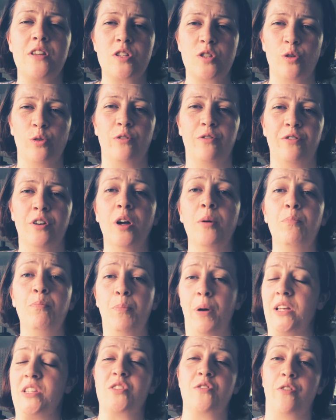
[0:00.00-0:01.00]
this sort of
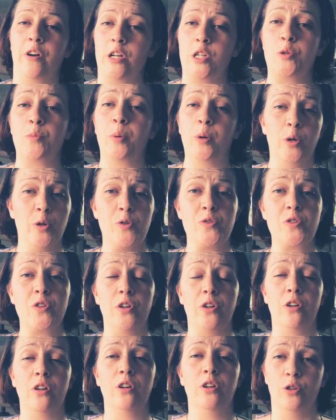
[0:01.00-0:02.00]
best friend
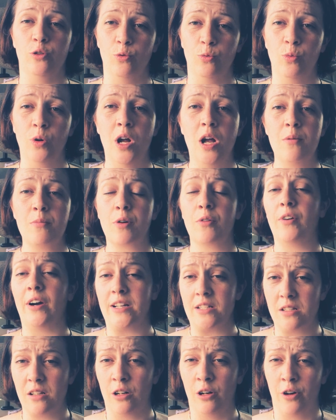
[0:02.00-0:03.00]
person who
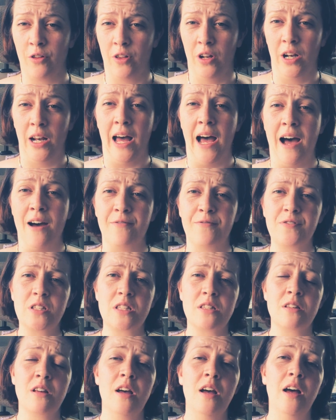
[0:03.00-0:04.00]
provides a lot of the
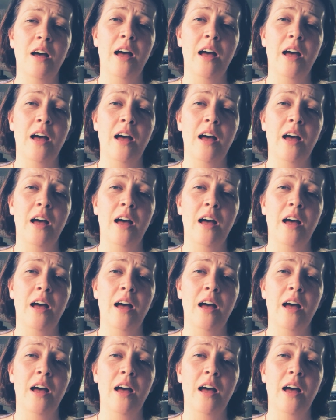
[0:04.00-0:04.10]
laughs.